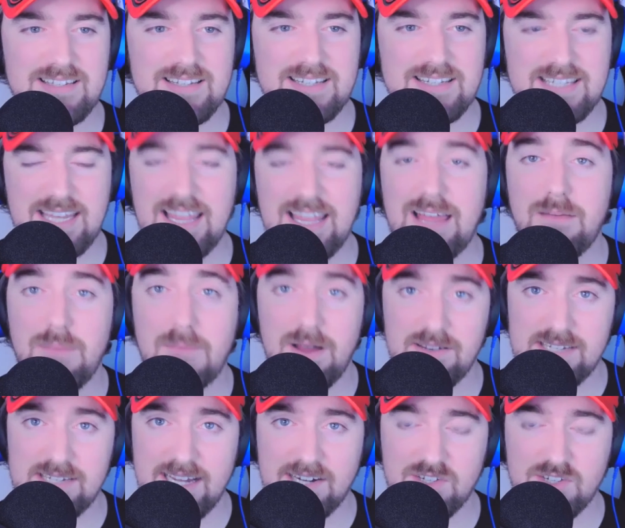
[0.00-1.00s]
say that
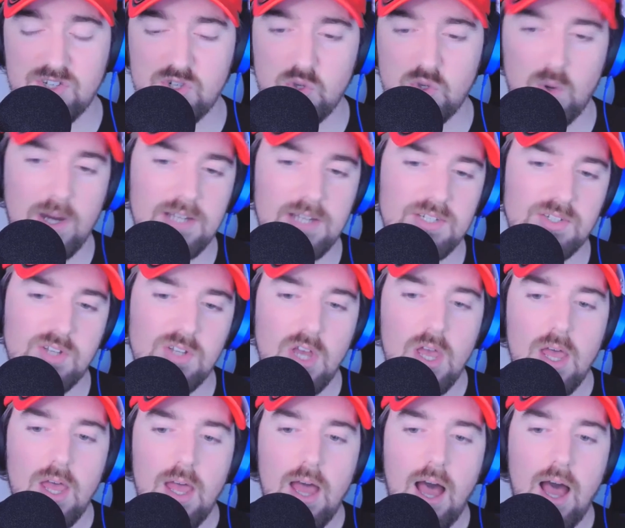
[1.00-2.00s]
about Texas race.
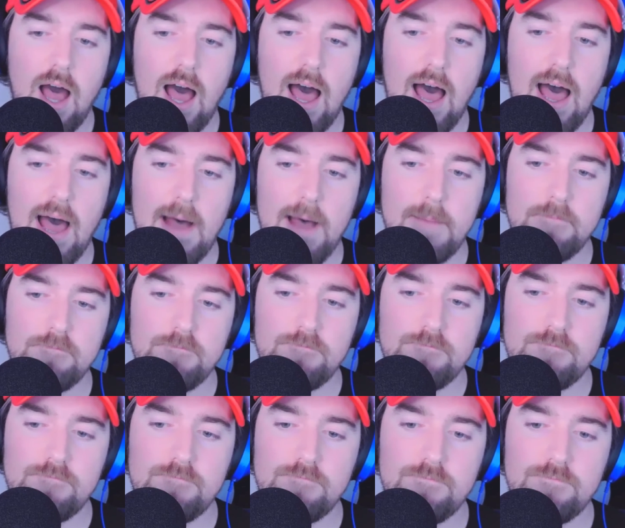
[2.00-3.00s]

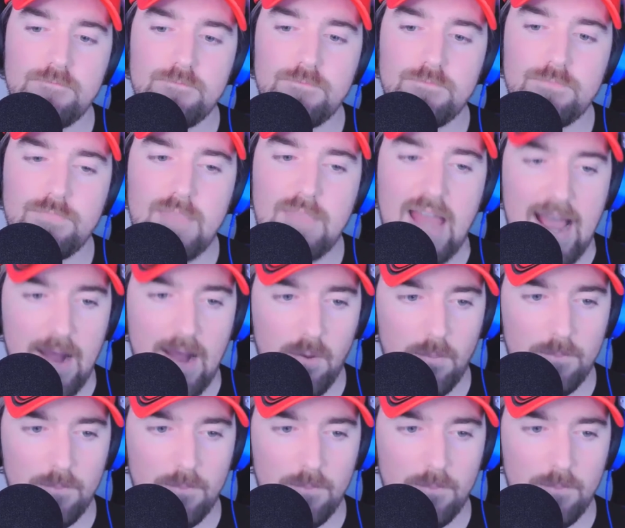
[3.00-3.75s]
Now,